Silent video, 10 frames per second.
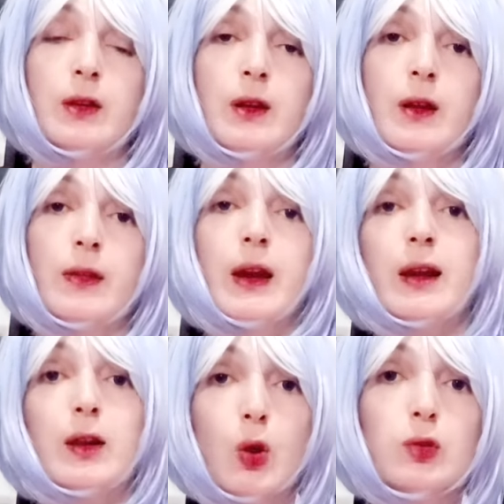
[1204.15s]
There are
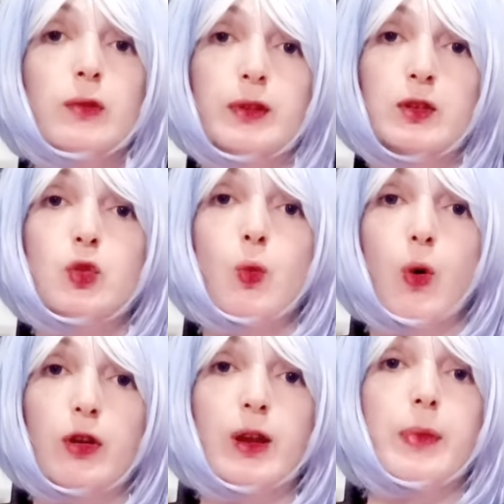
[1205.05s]
a lot of things to
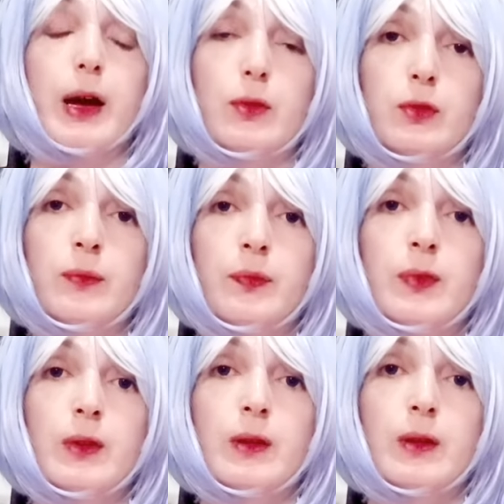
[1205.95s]
worry about.
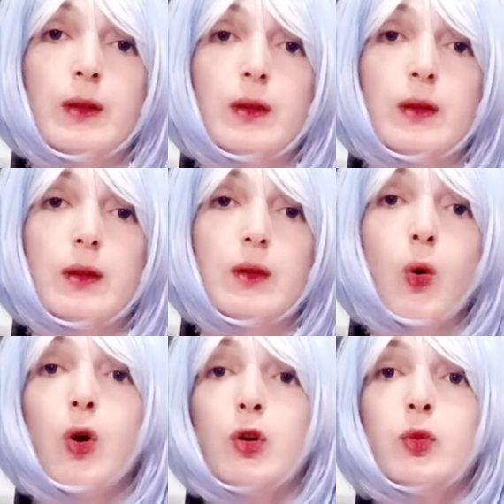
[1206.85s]

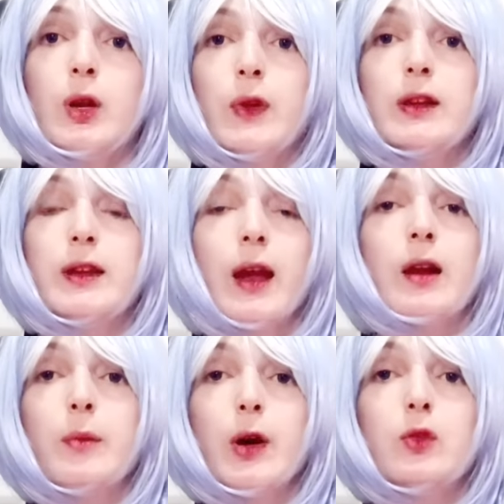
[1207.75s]
Or do you even care
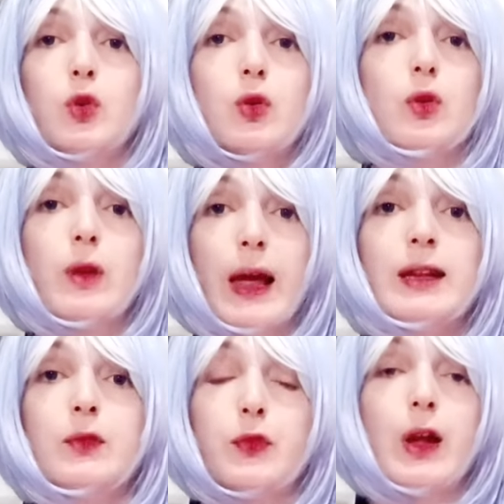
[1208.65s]
about your online
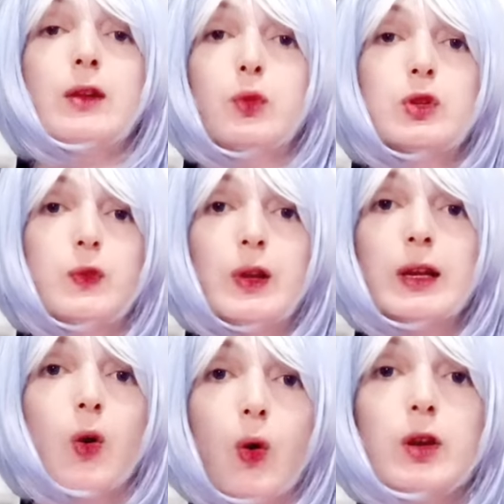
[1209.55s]
friend who is feeling
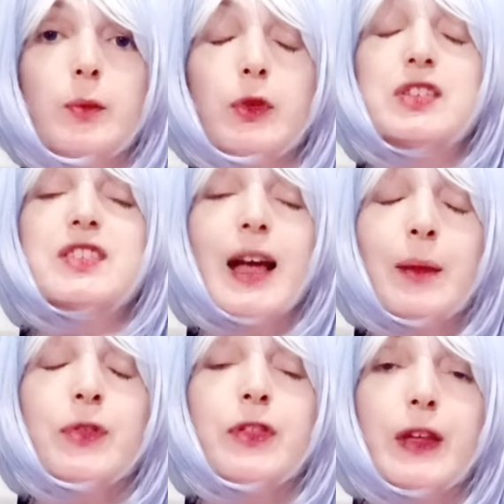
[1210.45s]
horrible?
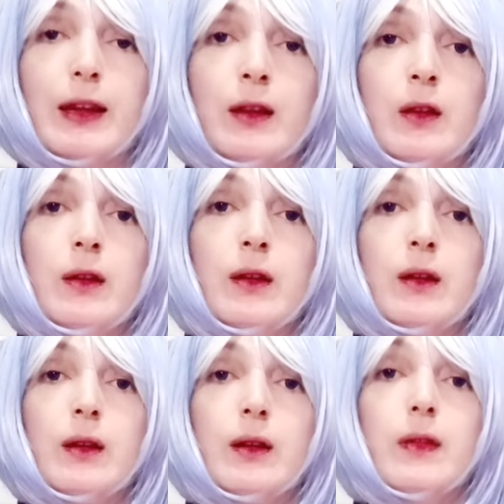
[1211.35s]
Something.
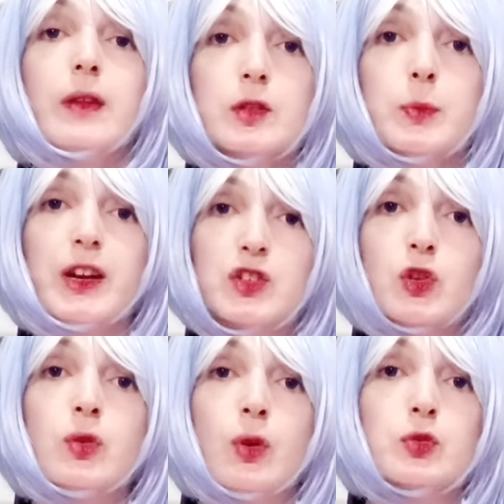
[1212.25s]
This
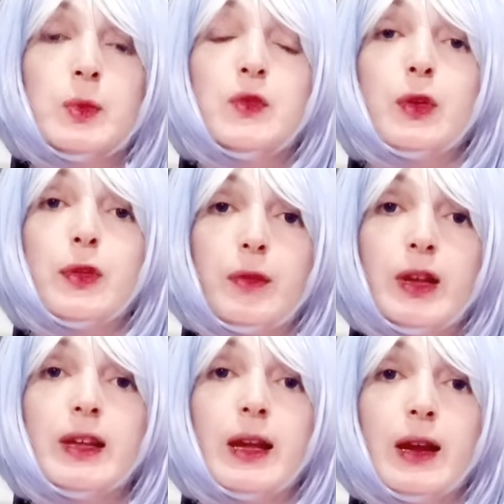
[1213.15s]
person knows me for 3
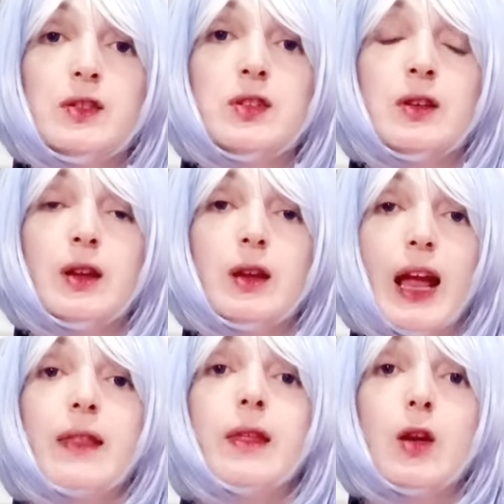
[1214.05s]
years
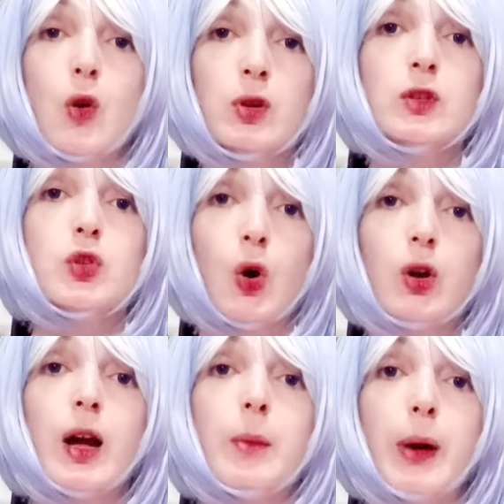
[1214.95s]
and they only talk
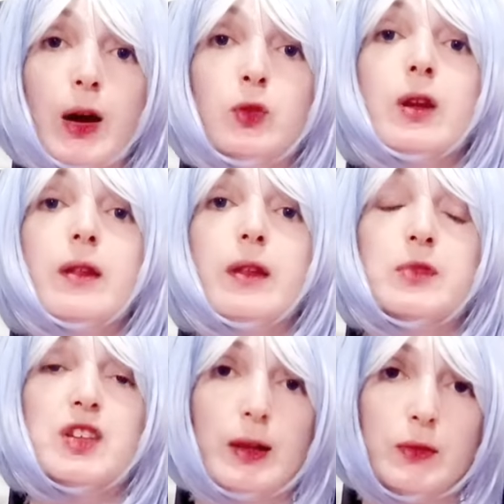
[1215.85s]
about
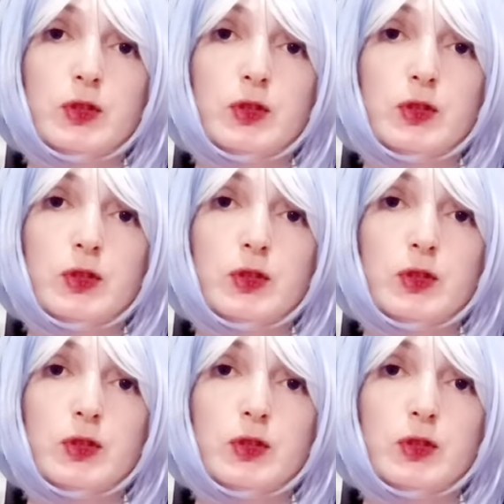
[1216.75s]
themselves.